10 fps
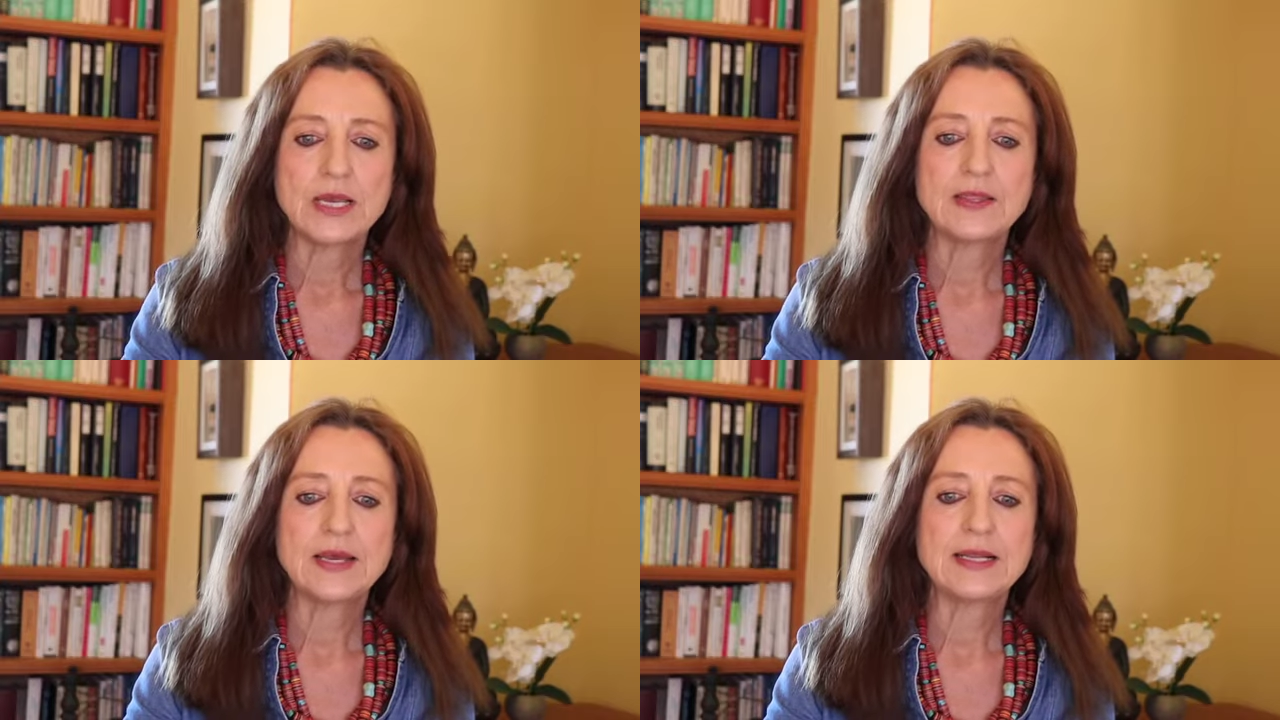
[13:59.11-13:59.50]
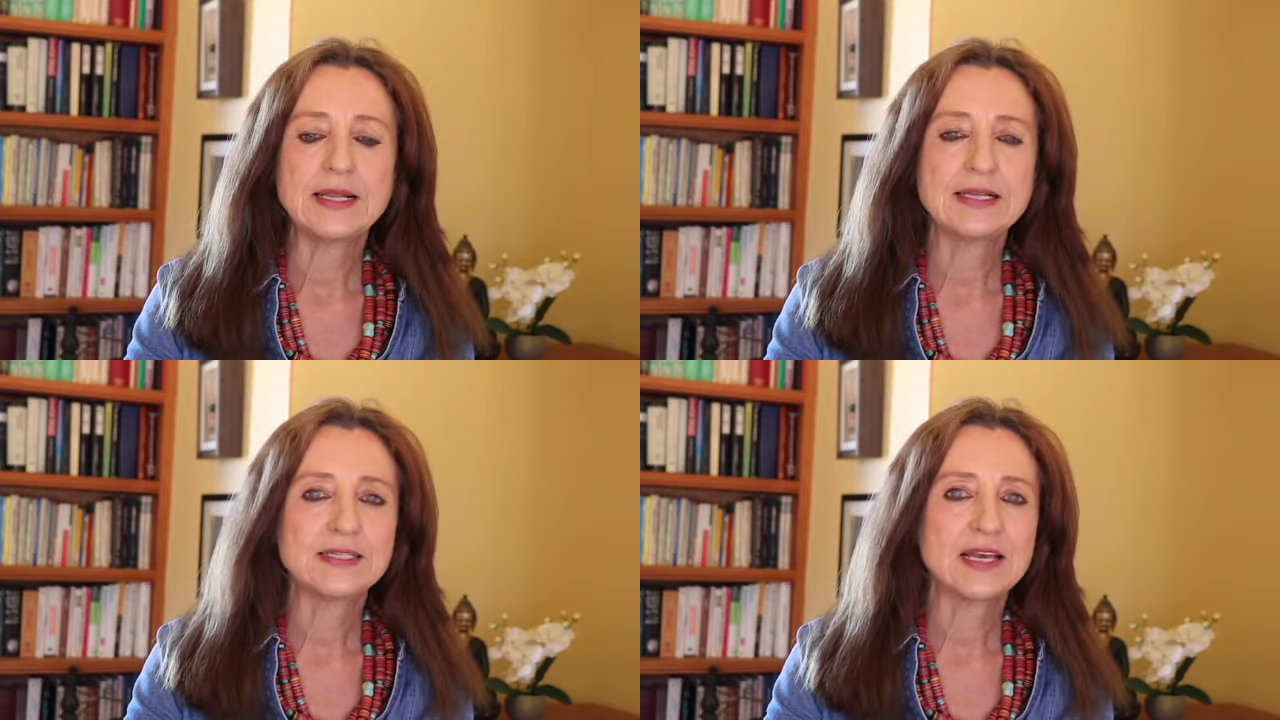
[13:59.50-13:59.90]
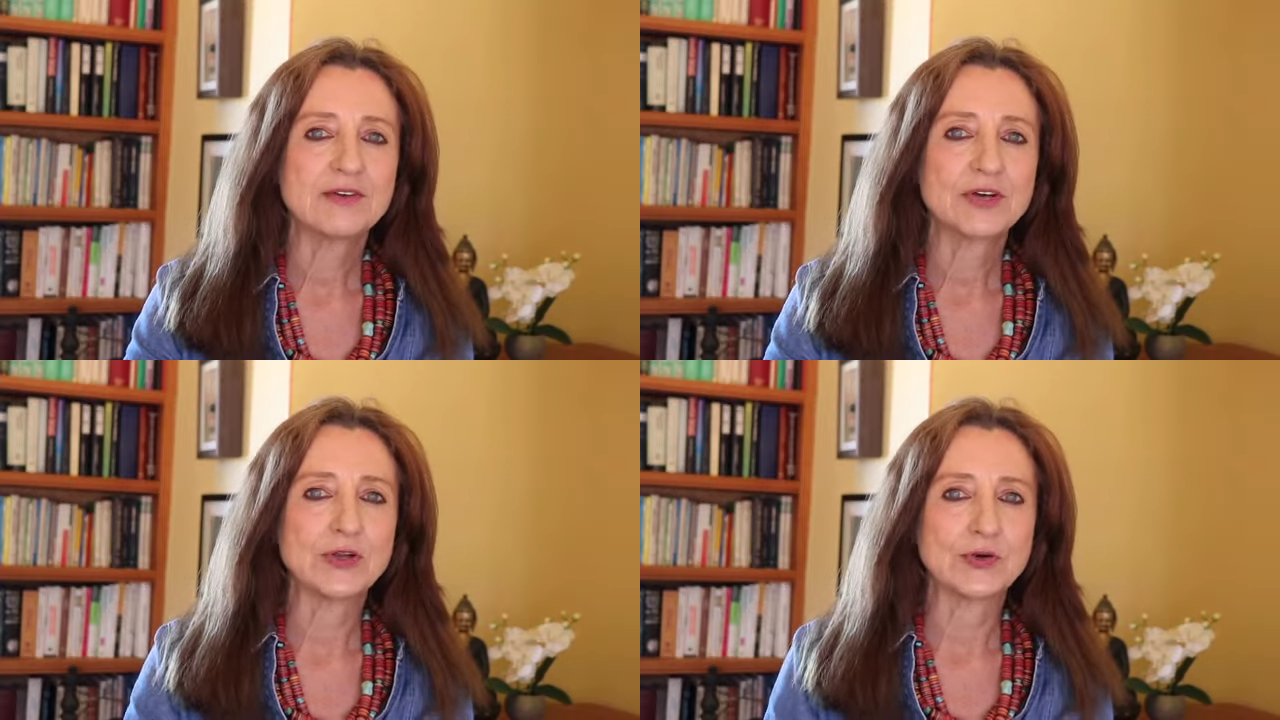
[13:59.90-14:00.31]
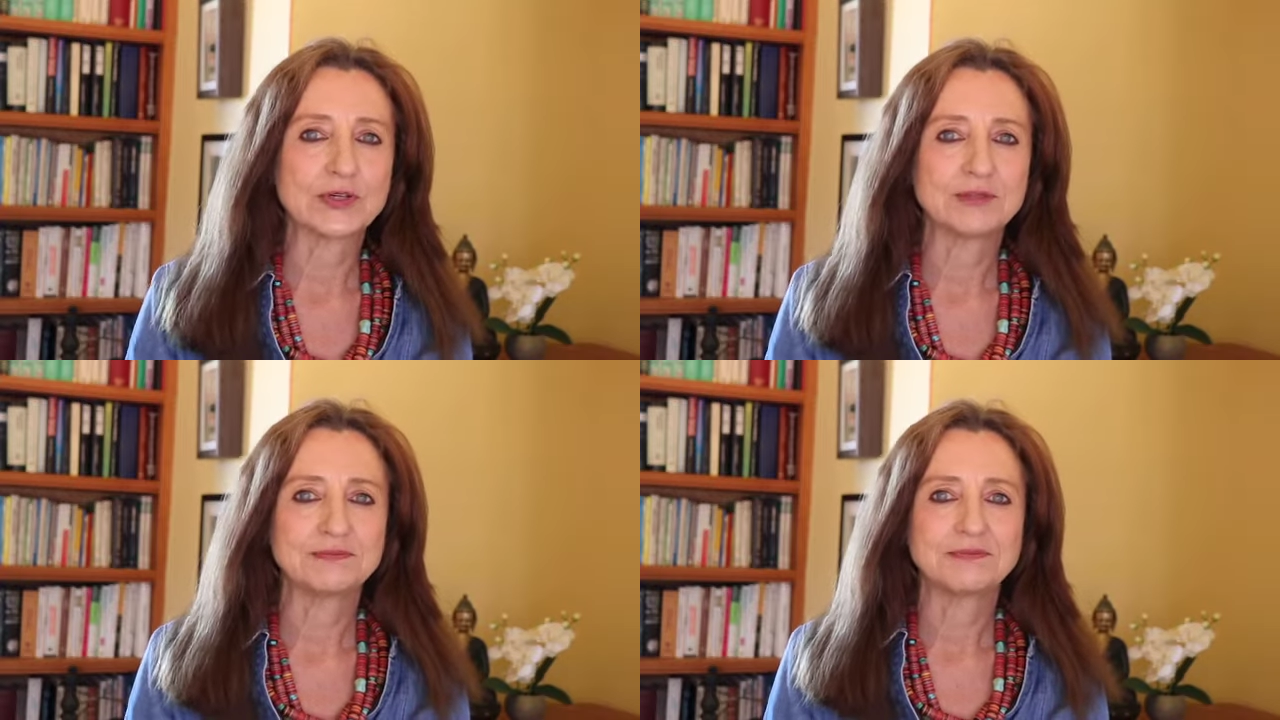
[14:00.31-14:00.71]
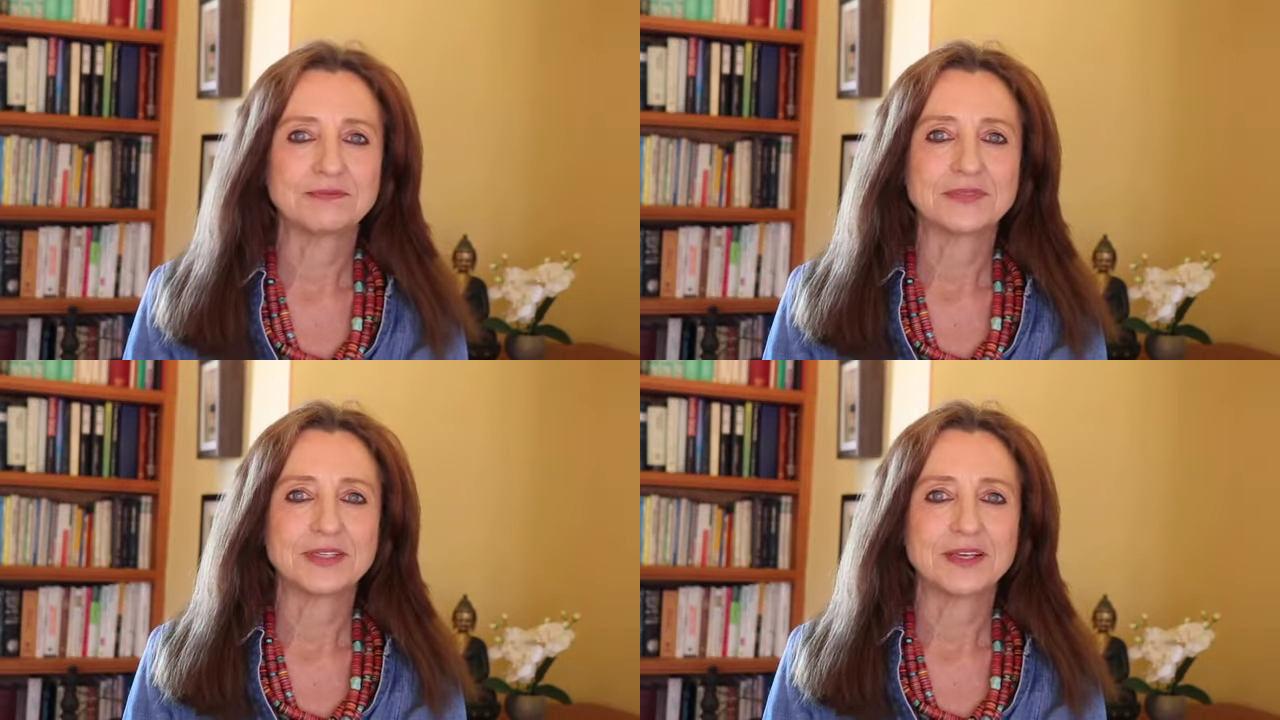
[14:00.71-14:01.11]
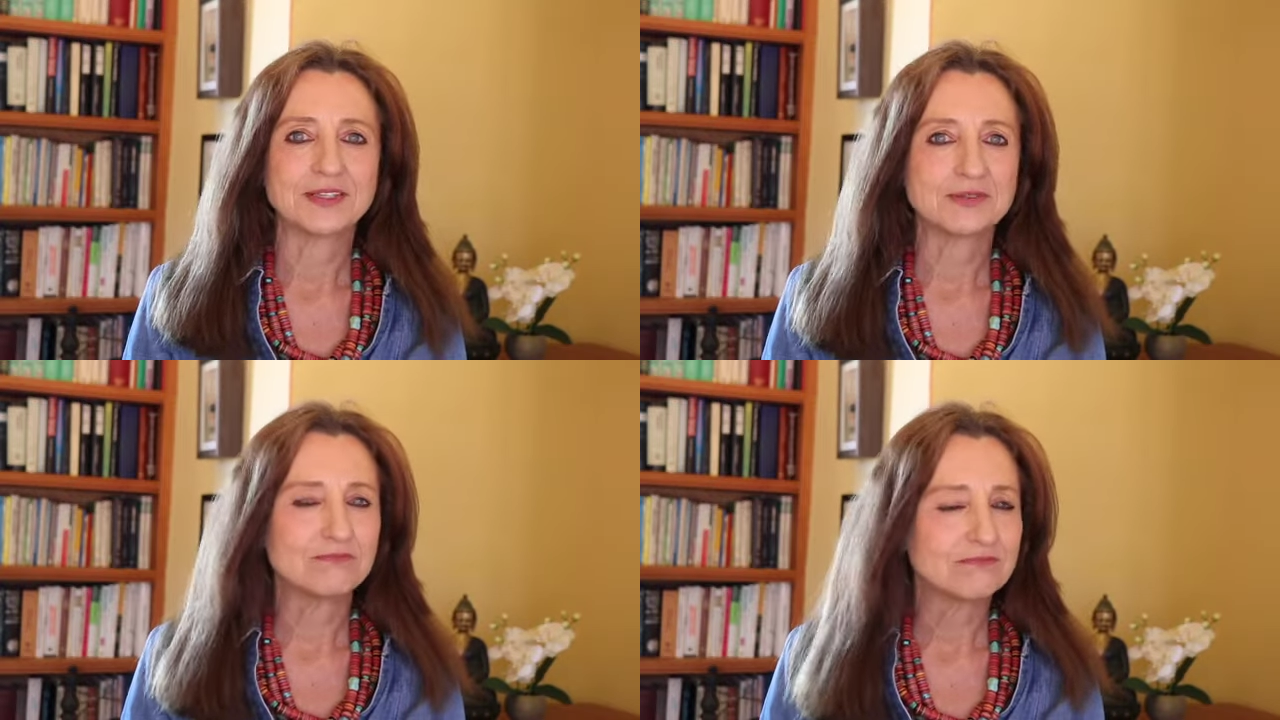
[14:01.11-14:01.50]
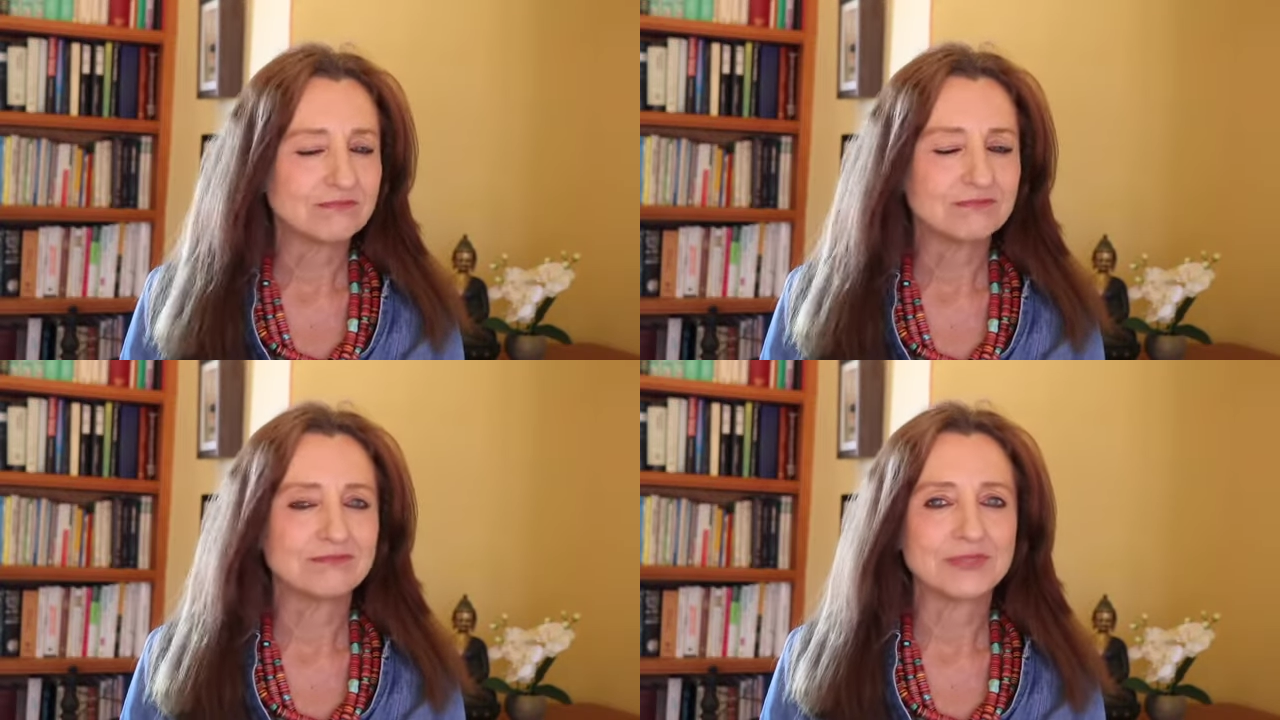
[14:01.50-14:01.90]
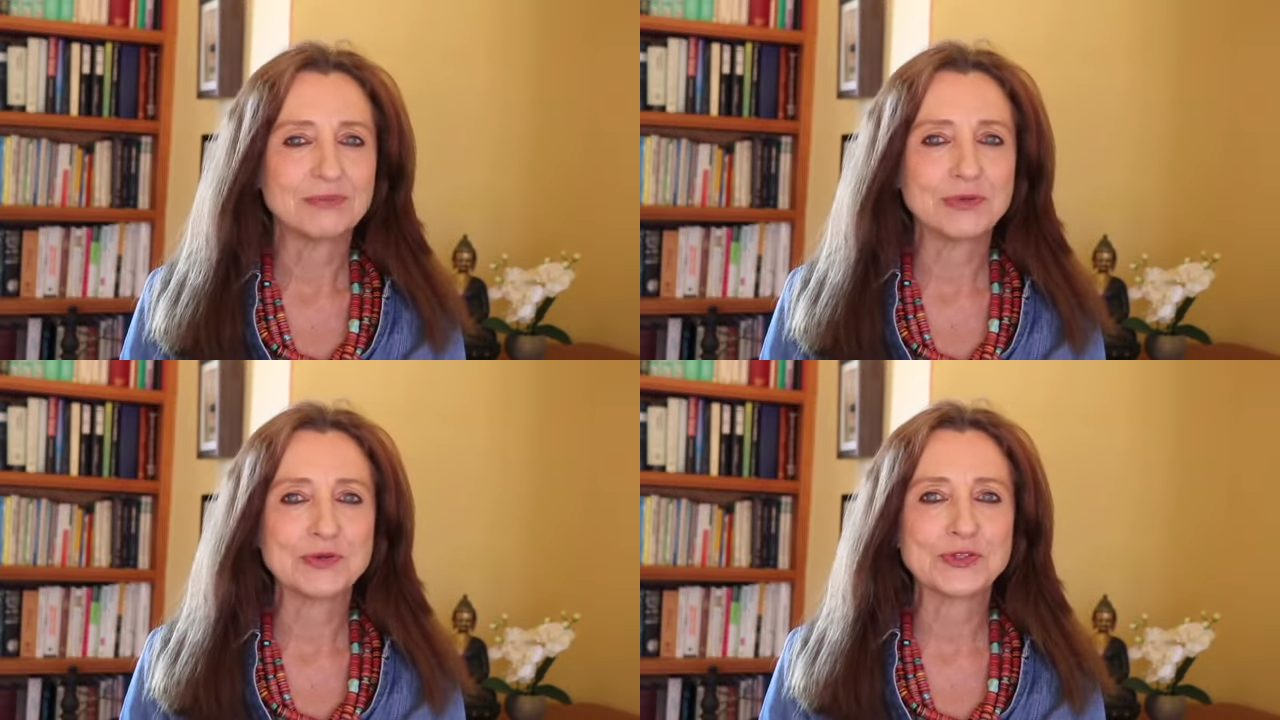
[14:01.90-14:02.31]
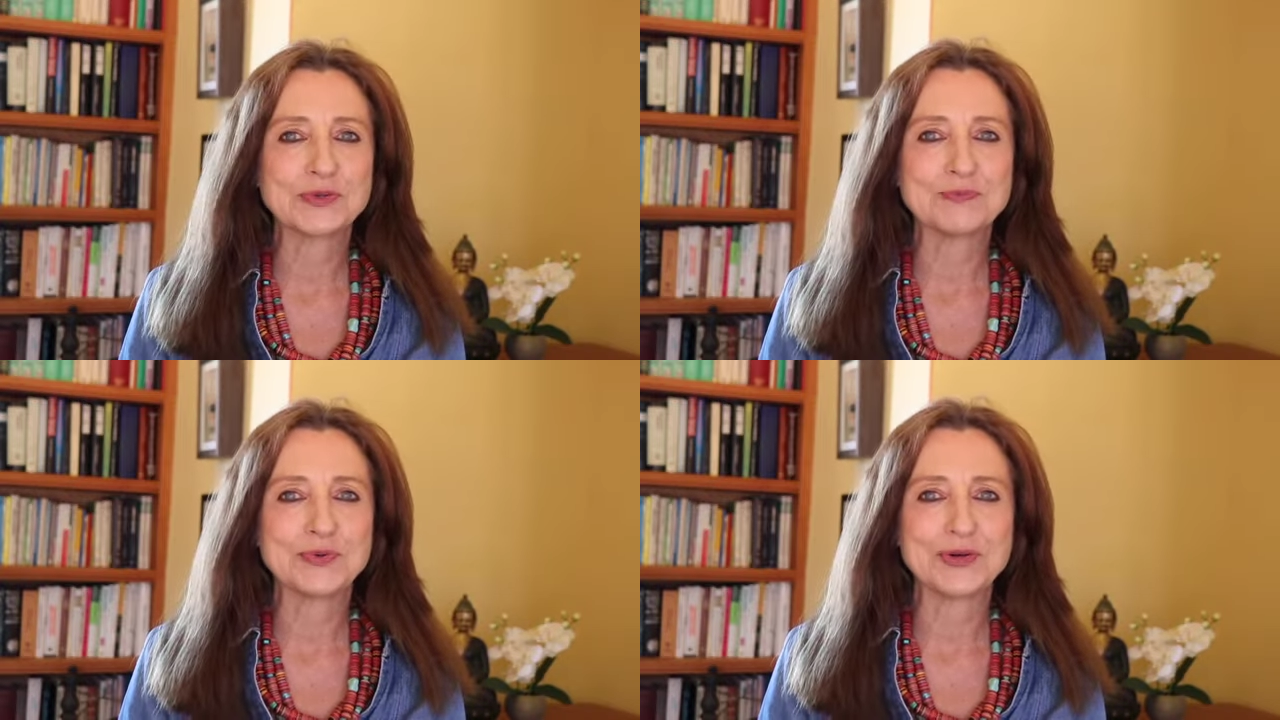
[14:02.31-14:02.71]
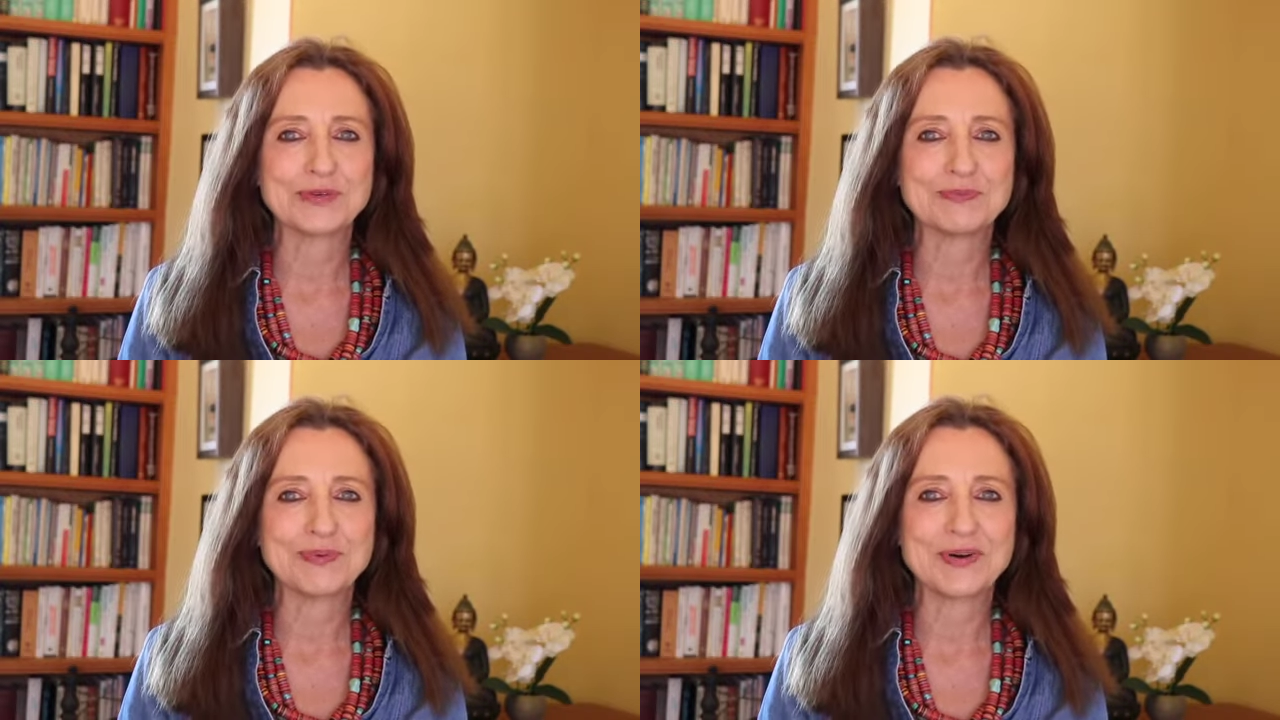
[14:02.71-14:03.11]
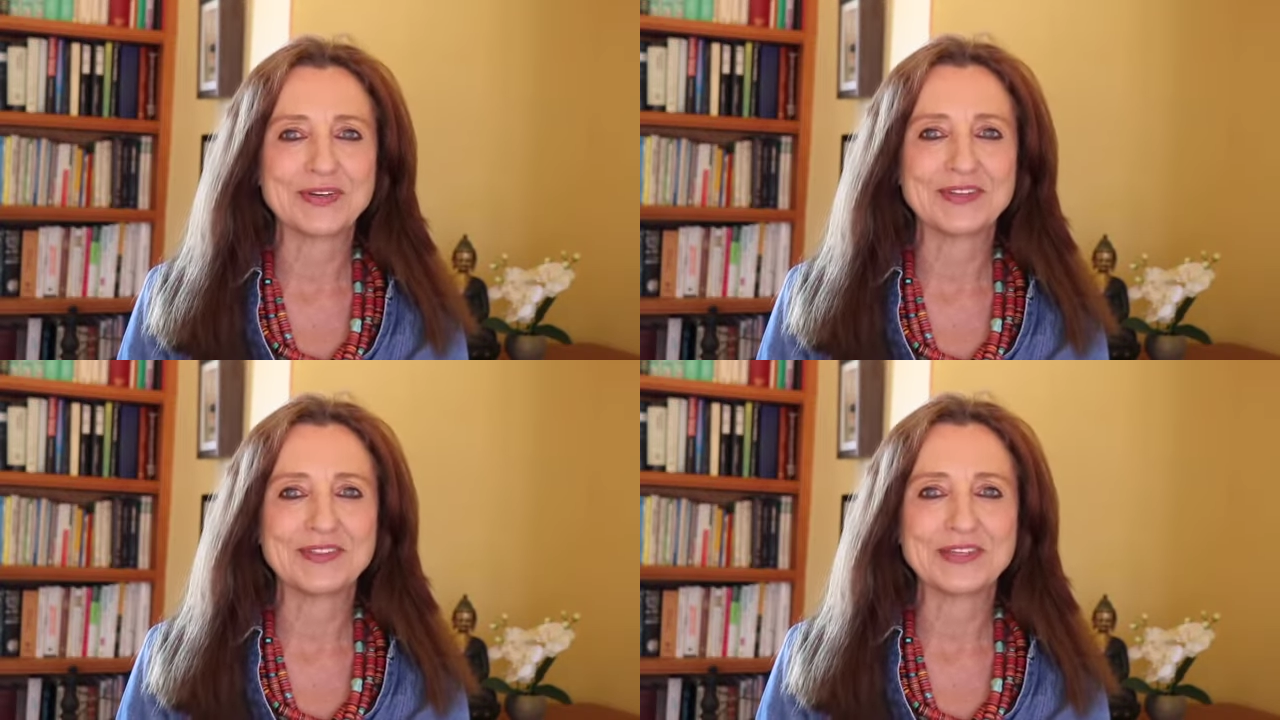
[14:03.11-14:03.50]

Then let's have a look. And that's the most important part in